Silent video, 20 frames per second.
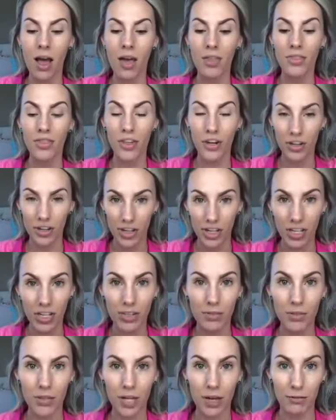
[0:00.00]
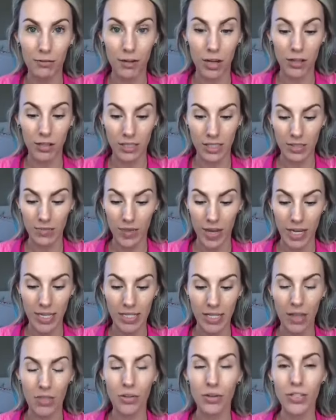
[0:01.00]
that are gonna give you that flawless face.
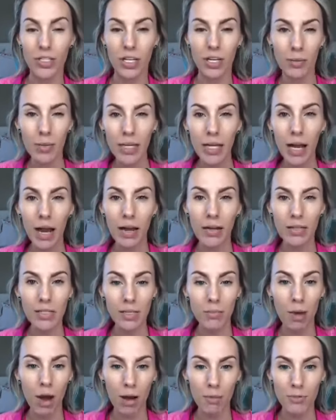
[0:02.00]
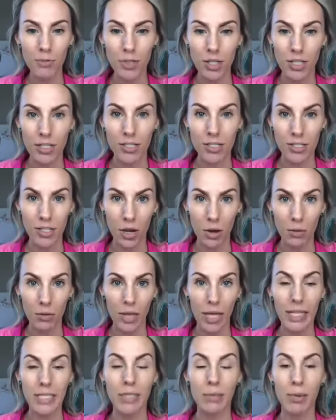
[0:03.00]
And there's gonna be kind of some options though,
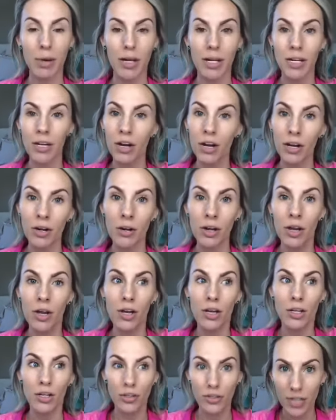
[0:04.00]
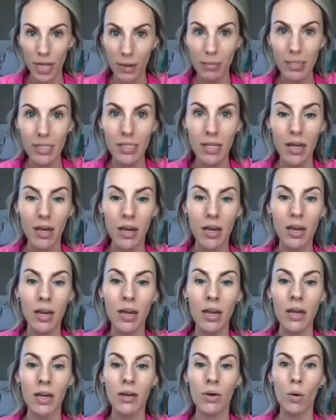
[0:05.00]
like depending on your type of
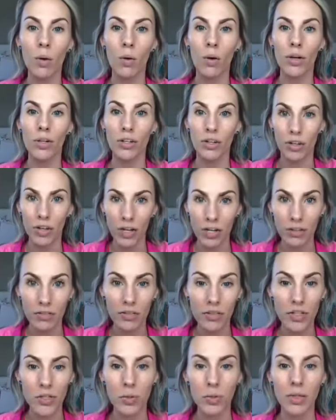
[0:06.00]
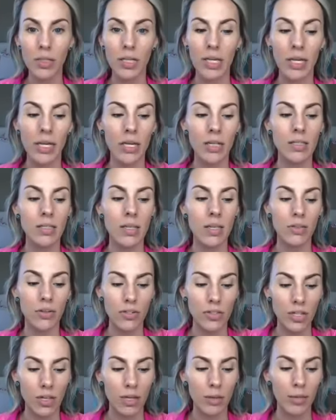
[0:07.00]
skin or your individual needs,
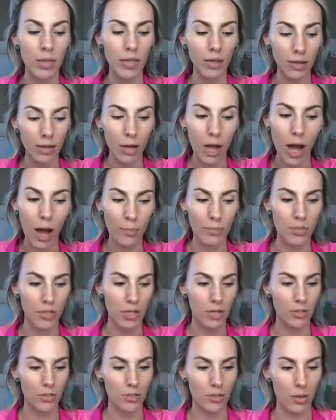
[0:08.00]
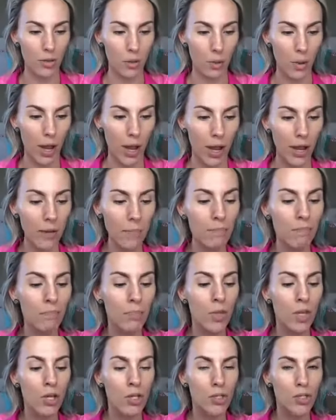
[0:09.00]
there's gonna be a little options, okay?
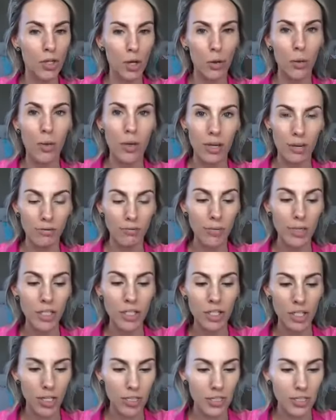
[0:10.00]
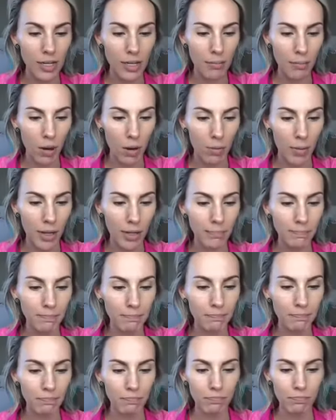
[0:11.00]
So give me just a moment.
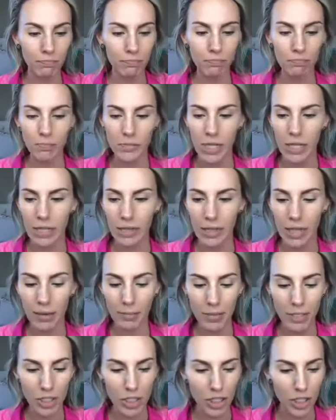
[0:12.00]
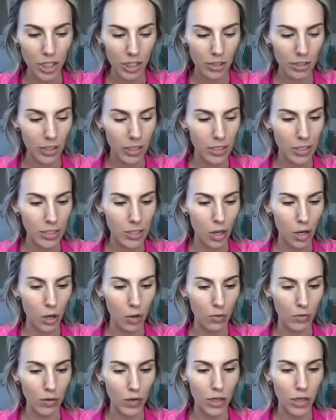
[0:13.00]
Let me share this
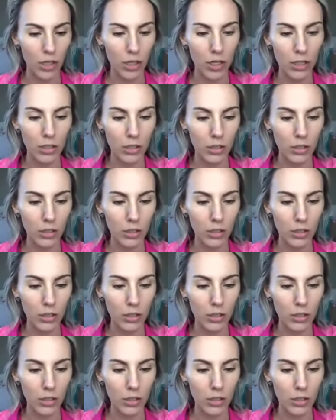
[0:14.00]
over